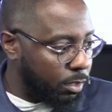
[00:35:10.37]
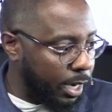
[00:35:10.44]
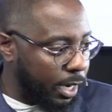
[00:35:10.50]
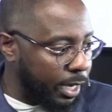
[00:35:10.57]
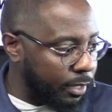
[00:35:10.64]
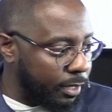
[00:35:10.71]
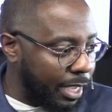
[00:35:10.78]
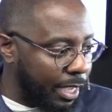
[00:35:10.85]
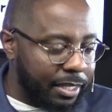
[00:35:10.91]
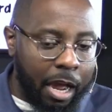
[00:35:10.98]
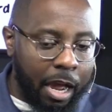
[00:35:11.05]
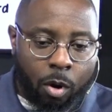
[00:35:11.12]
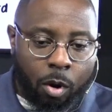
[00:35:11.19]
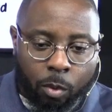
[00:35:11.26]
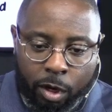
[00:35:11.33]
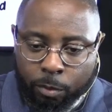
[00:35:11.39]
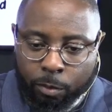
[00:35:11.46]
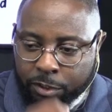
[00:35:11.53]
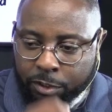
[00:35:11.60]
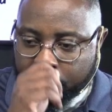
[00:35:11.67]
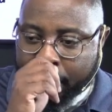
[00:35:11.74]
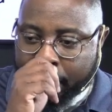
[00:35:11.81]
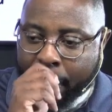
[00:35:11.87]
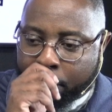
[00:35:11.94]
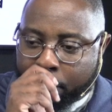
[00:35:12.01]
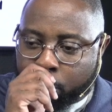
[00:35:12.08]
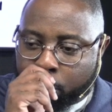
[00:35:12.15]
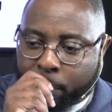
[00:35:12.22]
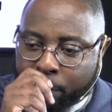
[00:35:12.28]
All right. That's how it worked. What do you think
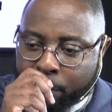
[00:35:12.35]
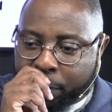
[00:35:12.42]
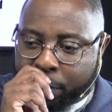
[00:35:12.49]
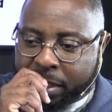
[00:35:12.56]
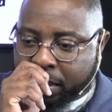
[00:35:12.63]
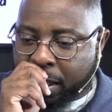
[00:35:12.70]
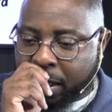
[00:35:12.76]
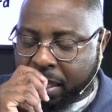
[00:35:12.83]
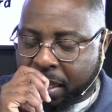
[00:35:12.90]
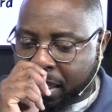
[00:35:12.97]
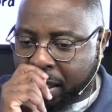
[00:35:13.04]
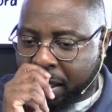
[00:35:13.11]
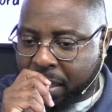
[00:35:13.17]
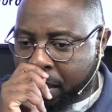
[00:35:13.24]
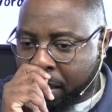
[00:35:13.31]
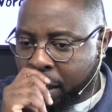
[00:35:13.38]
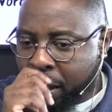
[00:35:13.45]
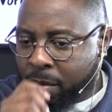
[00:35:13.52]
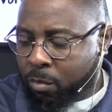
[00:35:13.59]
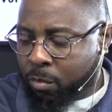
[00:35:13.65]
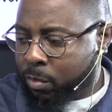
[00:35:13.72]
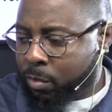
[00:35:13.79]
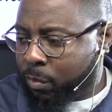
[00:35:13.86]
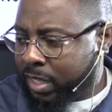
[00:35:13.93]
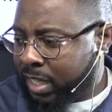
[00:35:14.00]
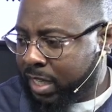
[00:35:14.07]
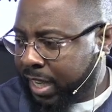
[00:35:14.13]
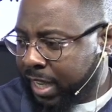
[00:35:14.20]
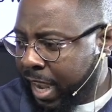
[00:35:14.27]
happened when we went into uh when we
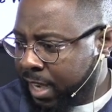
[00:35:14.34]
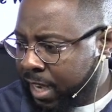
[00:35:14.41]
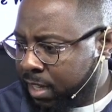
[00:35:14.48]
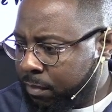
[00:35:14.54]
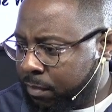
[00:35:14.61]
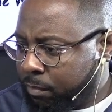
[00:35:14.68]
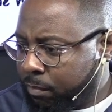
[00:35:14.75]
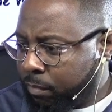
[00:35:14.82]
went into Canaan?